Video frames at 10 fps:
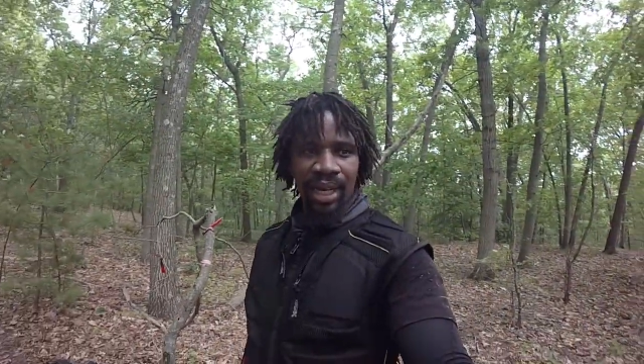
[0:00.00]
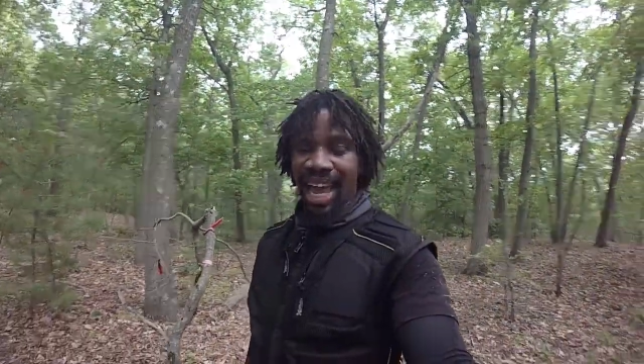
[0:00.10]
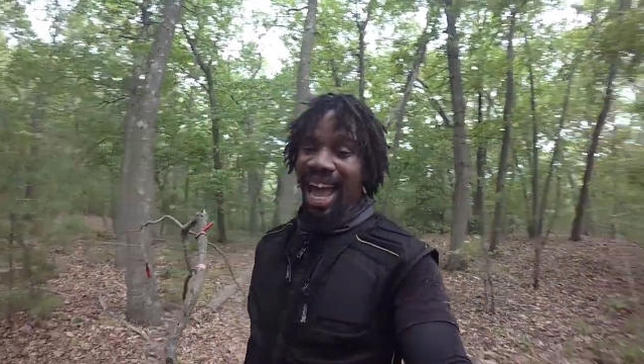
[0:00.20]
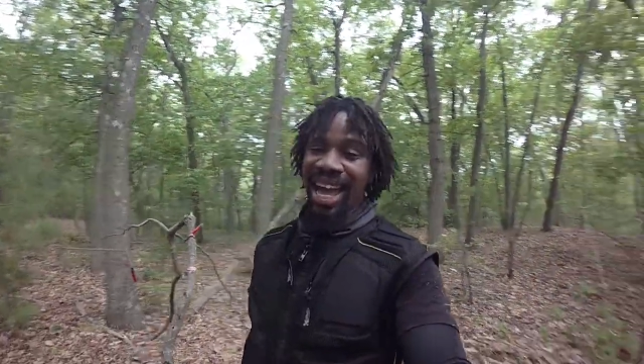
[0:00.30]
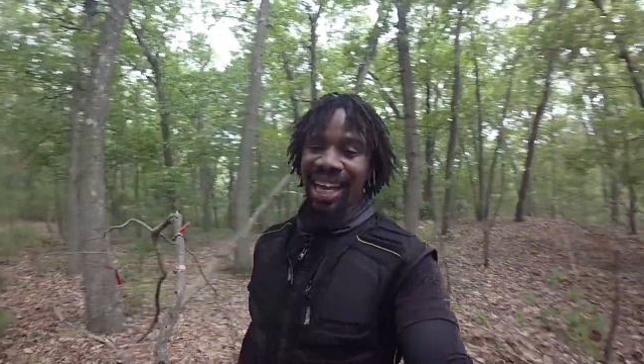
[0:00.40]

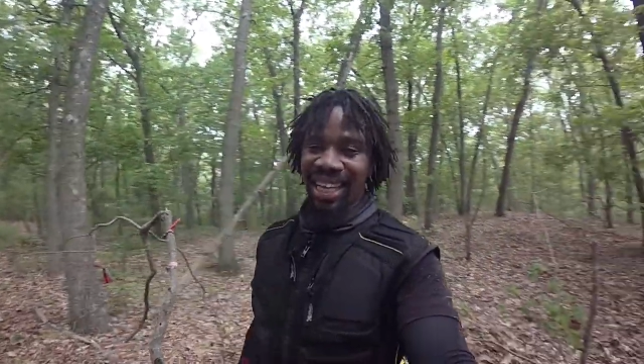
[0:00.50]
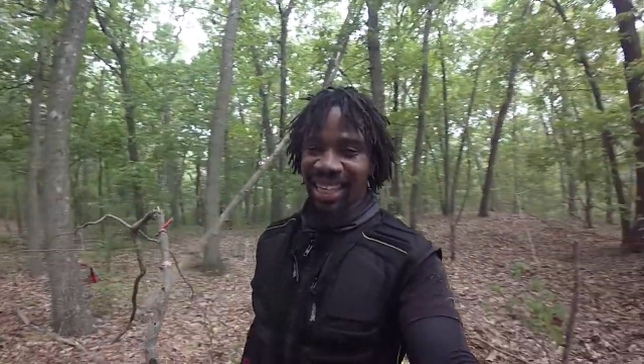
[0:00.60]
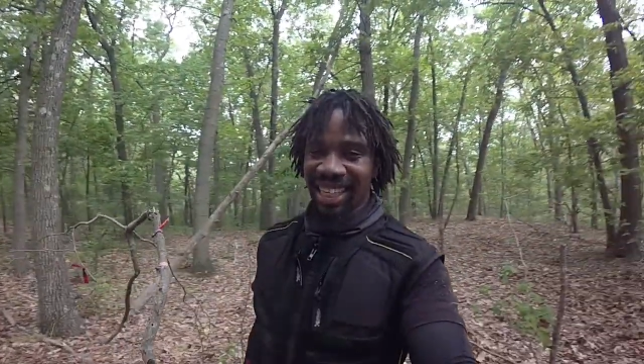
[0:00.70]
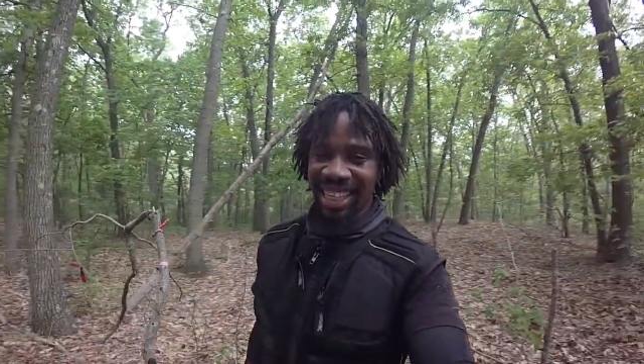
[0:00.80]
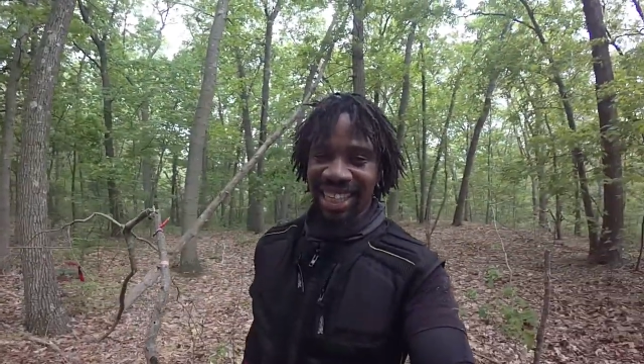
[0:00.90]
yeah,
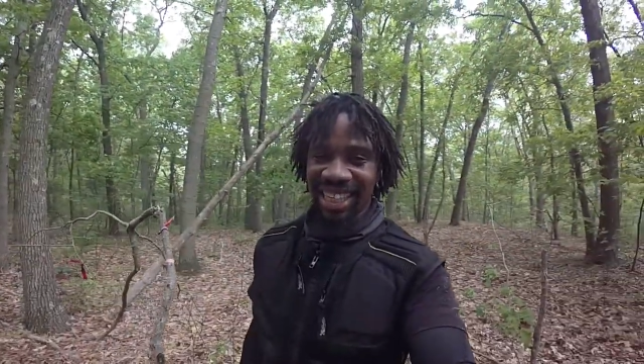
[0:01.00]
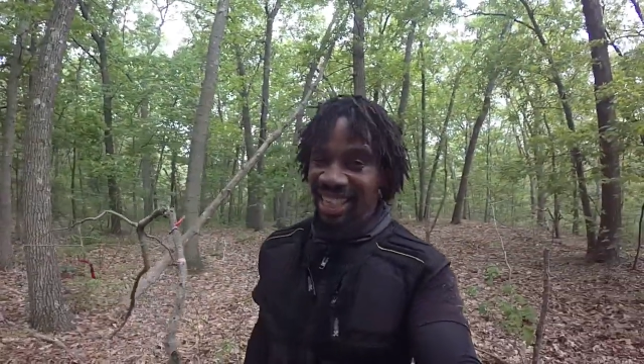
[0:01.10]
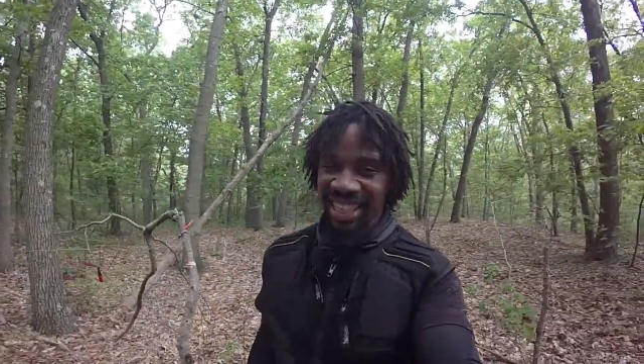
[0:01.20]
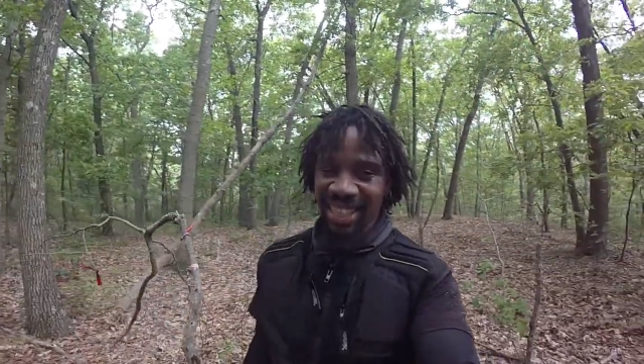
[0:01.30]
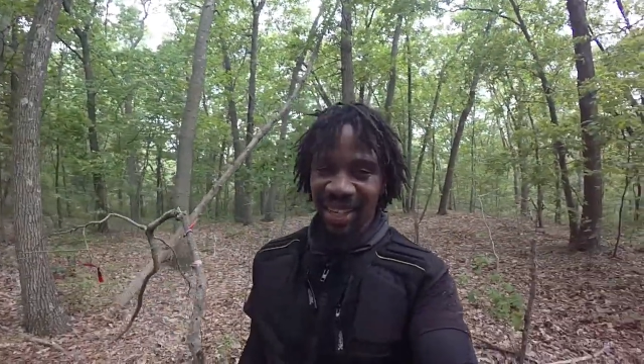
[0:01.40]

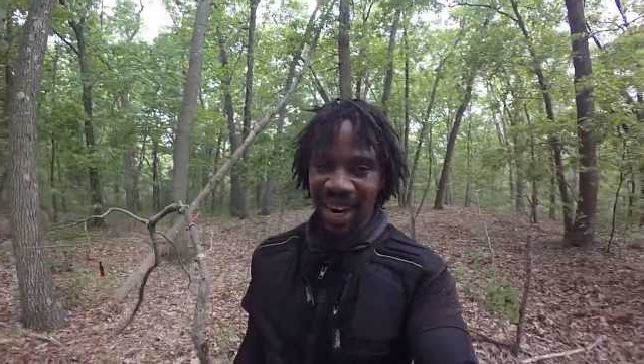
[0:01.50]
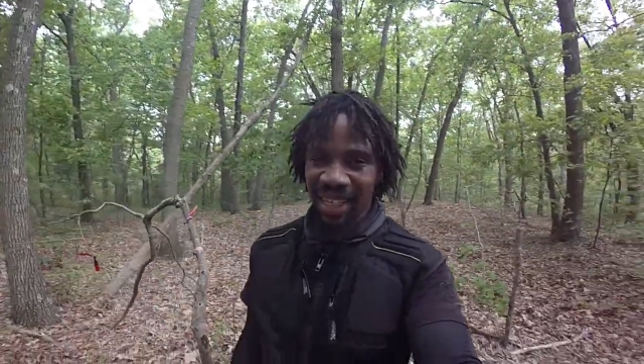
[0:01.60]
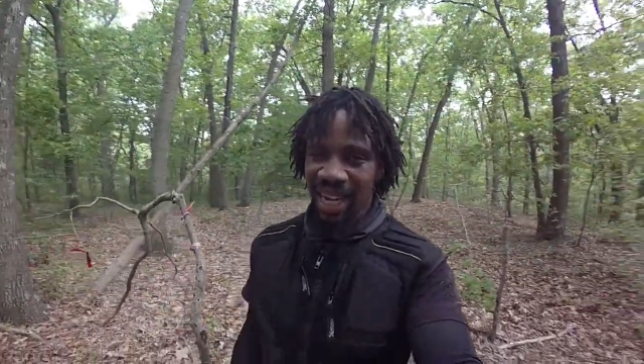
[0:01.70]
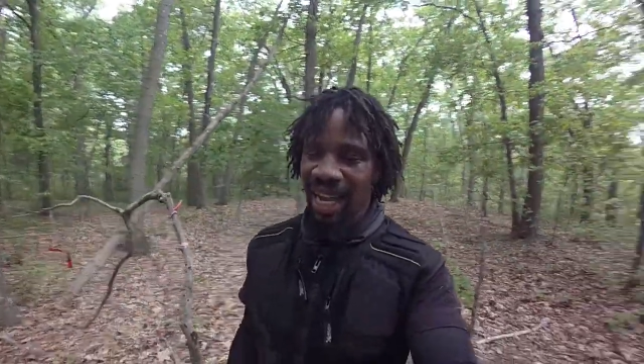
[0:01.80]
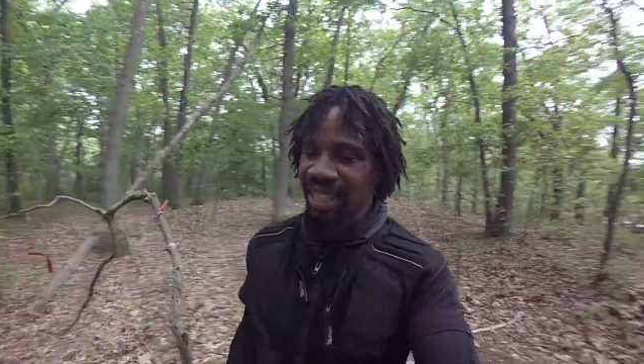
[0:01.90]
this is
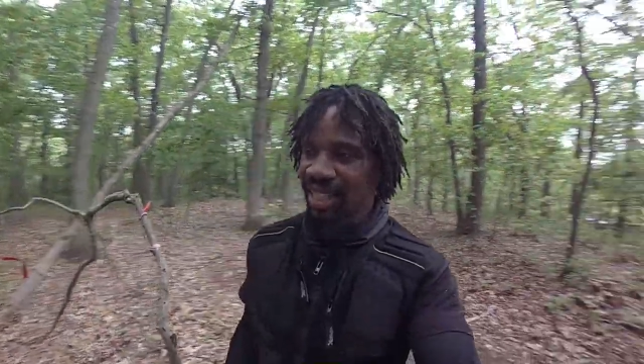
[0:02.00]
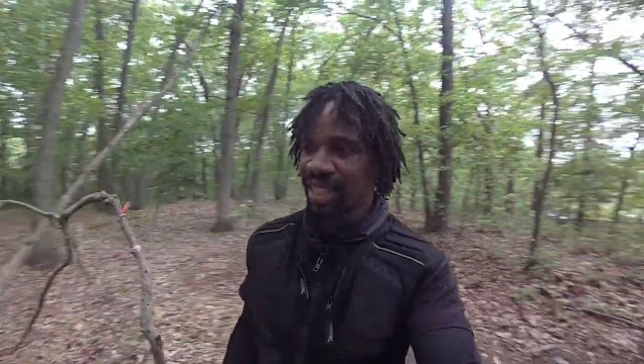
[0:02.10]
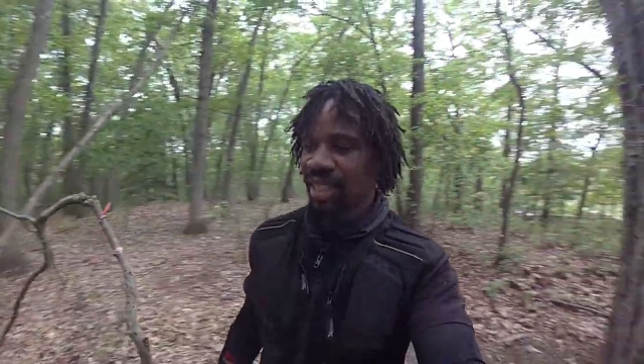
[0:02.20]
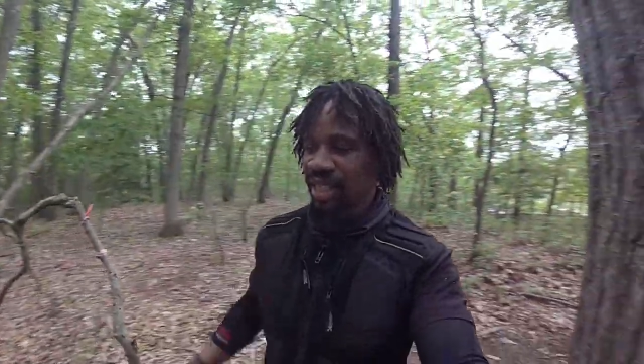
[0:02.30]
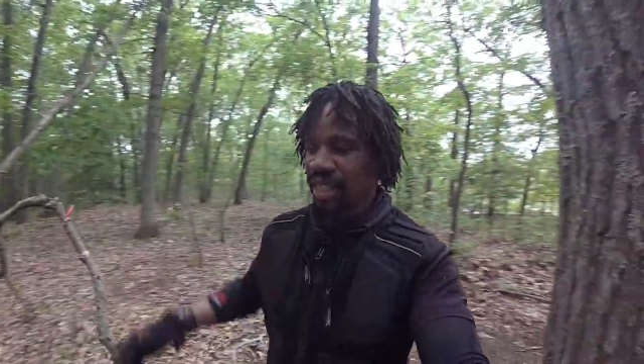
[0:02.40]
great, guys.